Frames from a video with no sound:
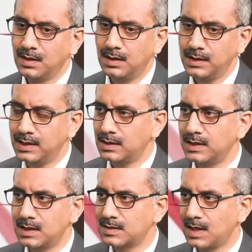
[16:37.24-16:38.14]
a data
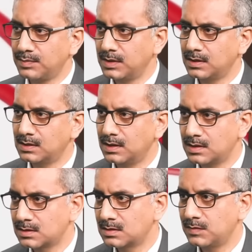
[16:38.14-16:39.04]
leakage happening there
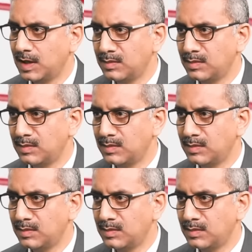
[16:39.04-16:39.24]
is very